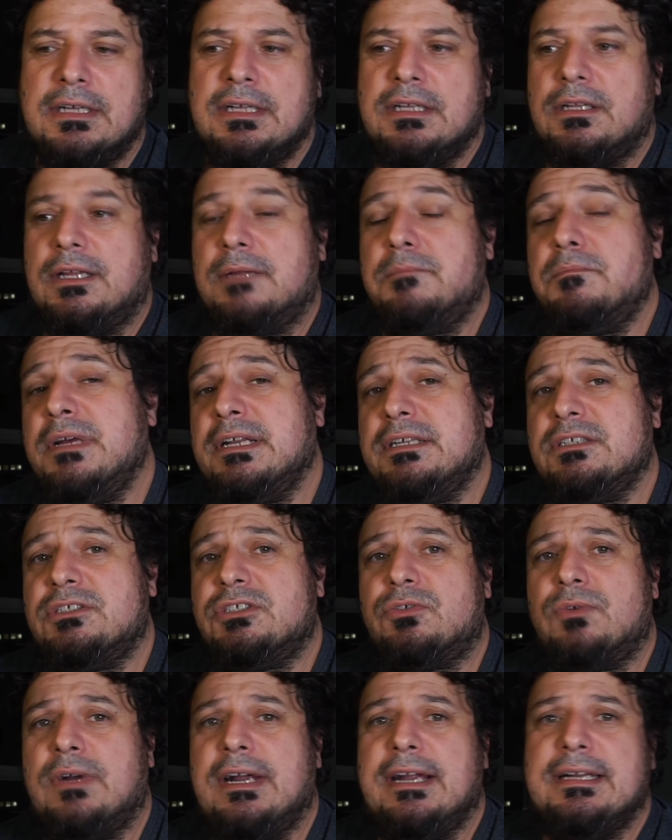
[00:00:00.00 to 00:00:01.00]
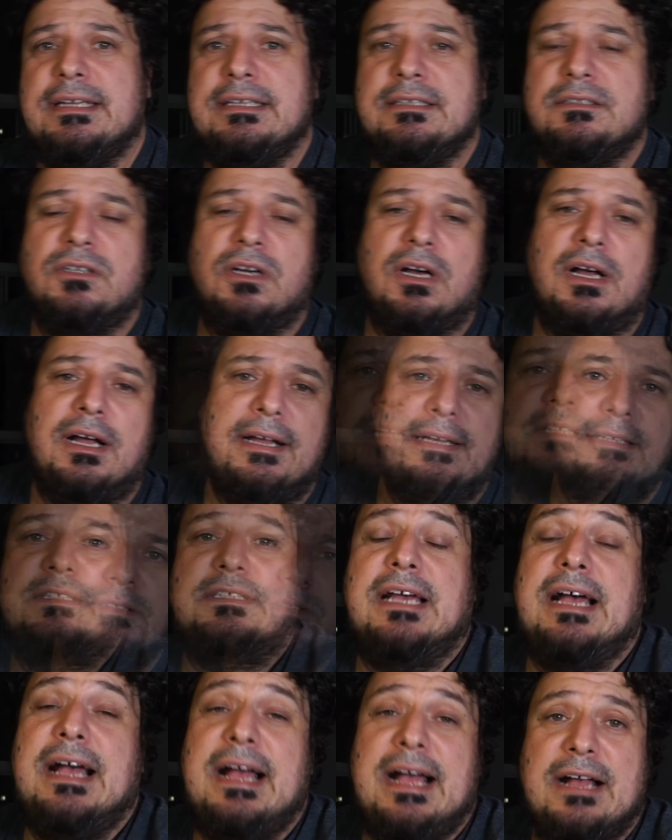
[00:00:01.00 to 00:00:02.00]
like Mediterranean diets
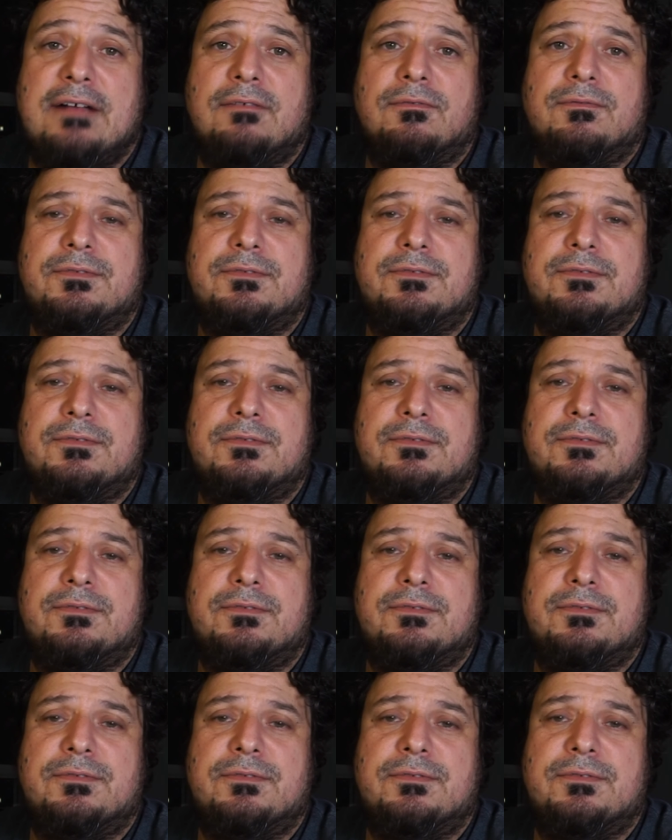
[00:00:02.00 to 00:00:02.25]
have.